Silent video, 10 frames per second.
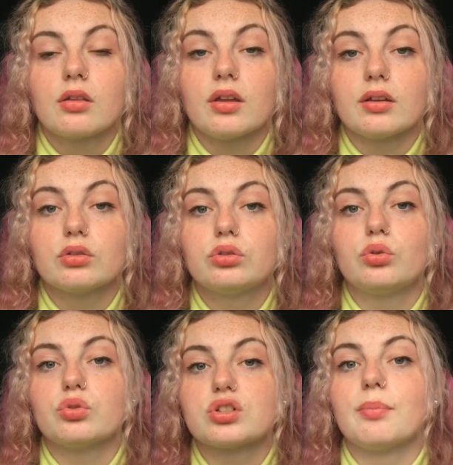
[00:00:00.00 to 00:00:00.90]
Like,
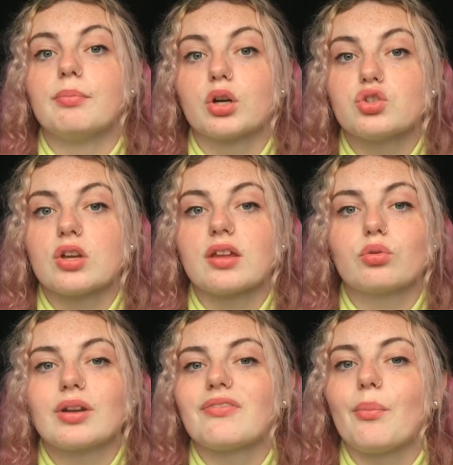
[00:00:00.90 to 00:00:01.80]
don't submerge it, like
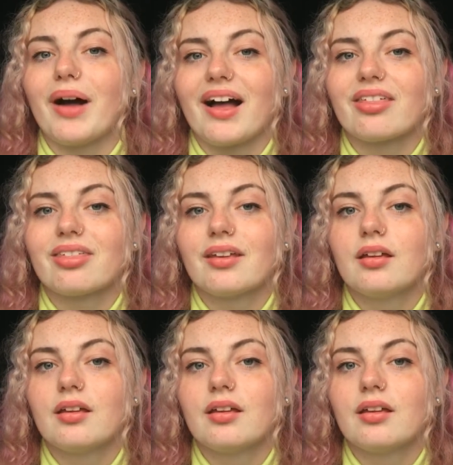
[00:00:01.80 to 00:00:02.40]
don't have a bath.